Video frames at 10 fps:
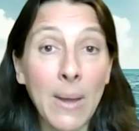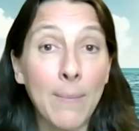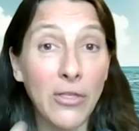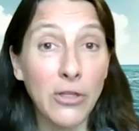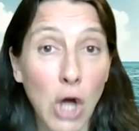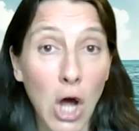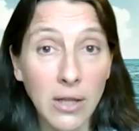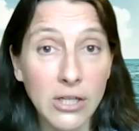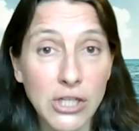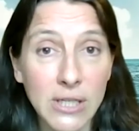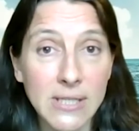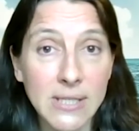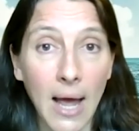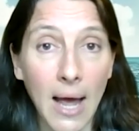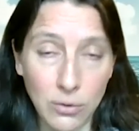methodologies,
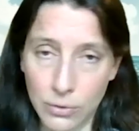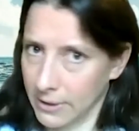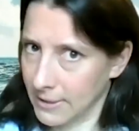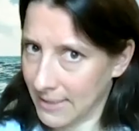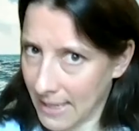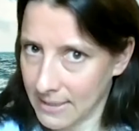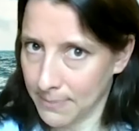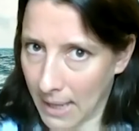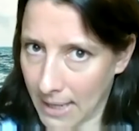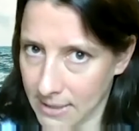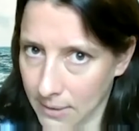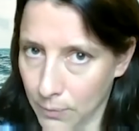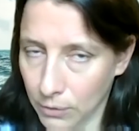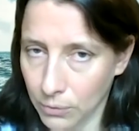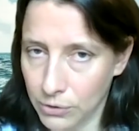how to assess plastic
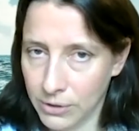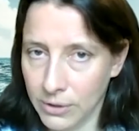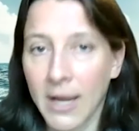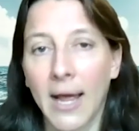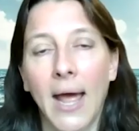pollution,